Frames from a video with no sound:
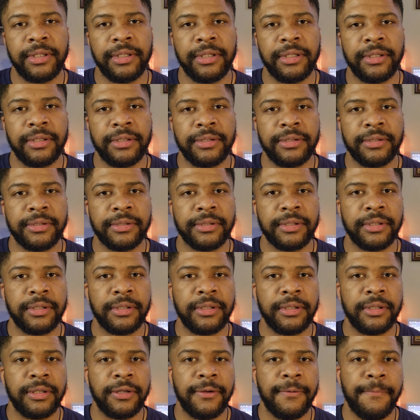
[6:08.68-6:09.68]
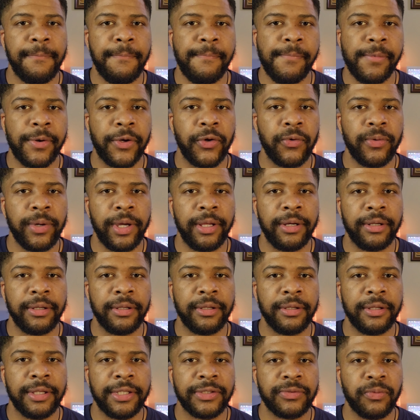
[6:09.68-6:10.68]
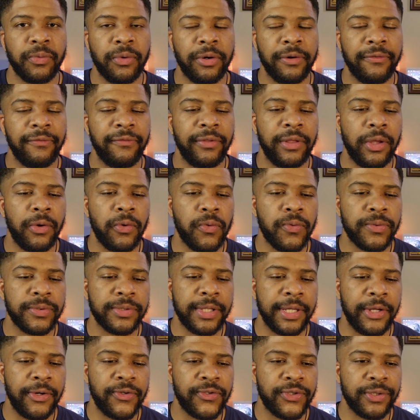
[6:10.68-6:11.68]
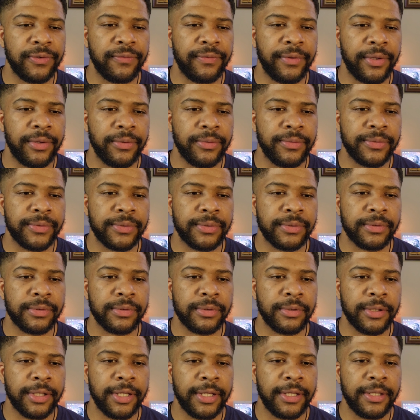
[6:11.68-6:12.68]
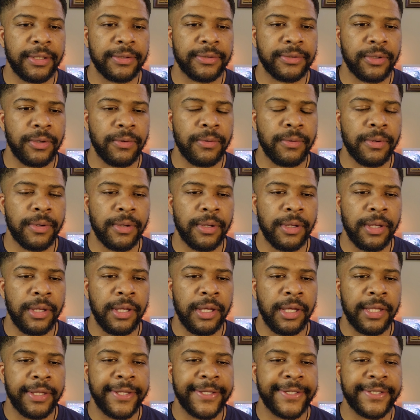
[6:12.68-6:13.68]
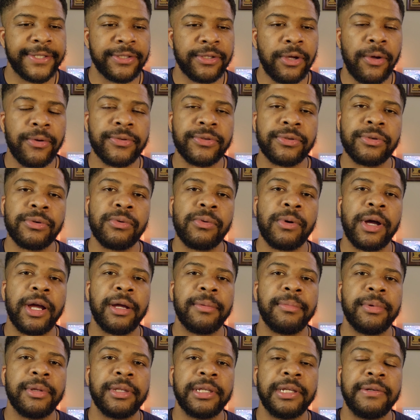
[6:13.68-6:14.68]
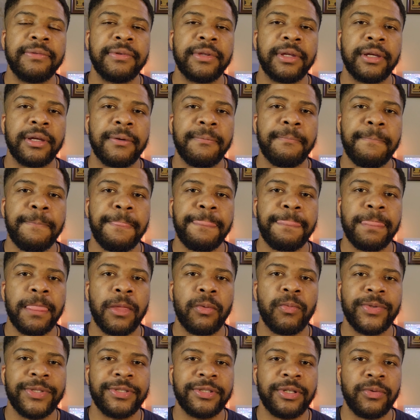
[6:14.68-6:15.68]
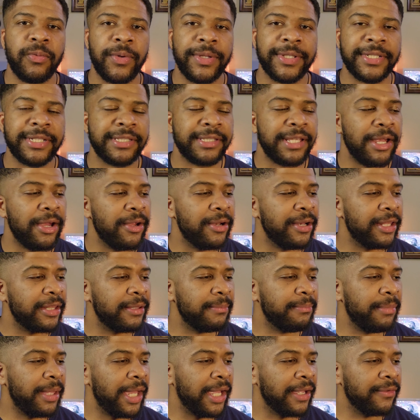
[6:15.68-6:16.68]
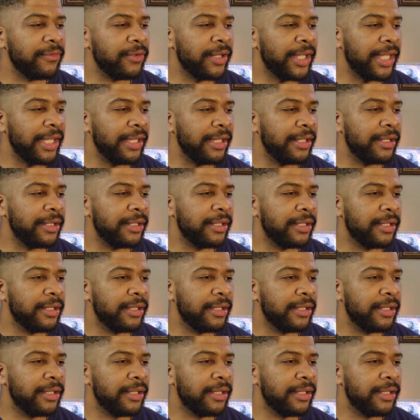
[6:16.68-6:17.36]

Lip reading: is created. That's where it flows. The energy flows. Okay, so this is also why I believe that when someone's staring at the back of your head,